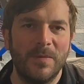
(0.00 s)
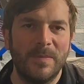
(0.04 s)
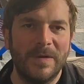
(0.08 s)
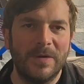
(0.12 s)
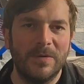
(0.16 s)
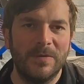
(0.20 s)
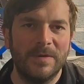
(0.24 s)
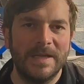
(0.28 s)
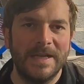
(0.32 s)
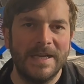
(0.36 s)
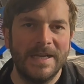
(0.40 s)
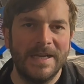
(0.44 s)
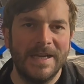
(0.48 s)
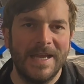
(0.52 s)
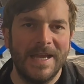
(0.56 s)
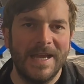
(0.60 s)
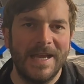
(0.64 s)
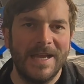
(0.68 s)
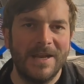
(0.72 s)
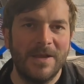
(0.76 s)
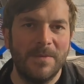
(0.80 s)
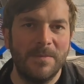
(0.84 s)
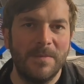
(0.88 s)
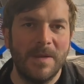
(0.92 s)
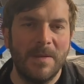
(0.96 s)
building,
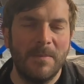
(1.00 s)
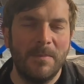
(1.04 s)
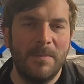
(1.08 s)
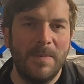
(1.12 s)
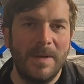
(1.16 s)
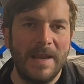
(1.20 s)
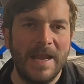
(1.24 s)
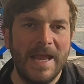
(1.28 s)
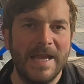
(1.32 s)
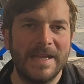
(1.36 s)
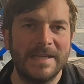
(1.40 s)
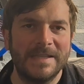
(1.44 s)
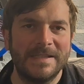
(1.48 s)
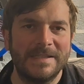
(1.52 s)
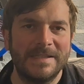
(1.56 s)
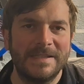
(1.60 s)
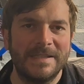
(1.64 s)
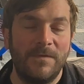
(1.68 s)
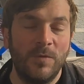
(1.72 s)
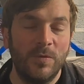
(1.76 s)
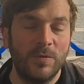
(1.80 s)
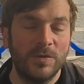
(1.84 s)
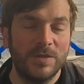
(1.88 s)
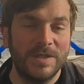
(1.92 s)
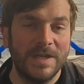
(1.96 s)
and I'm blessed,
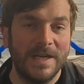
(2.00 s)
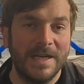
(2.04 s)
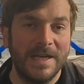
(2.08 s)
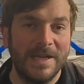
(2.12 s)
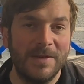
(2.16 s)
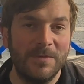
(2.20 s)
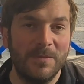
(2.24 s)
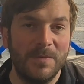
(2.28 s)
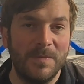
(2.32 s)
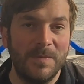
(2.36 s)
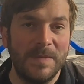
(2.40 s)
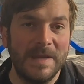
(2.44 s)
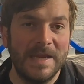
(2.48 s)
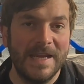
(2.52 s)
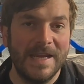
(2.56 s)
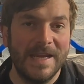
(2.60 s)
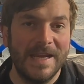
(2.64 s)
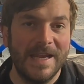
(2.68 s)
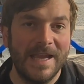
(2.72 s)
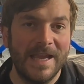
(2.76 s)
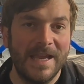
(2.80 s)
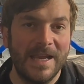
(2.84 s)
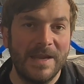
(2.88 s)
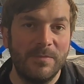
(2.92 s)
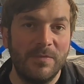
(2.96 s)
fortunately, with being
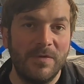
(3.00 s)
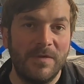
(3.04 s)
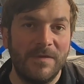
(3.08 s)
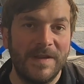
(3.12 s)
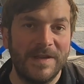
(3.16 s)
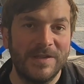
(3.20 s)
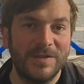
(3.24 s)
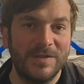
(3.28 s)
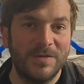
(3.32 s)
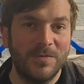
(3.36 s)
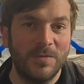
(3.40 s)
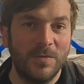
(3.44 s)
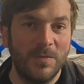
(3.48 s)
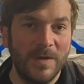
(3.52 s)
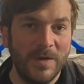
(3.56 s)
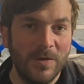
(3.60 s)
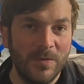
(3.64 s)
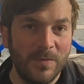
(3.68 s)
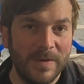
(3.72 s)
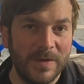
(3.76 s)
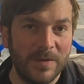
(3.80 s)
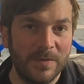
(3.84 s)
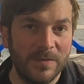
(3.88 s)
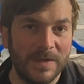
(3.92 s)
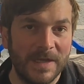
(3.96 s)
a professional wheel
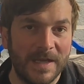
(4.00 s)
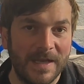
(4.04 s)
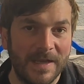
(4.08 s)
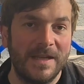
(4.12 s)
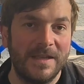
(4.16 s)
builder.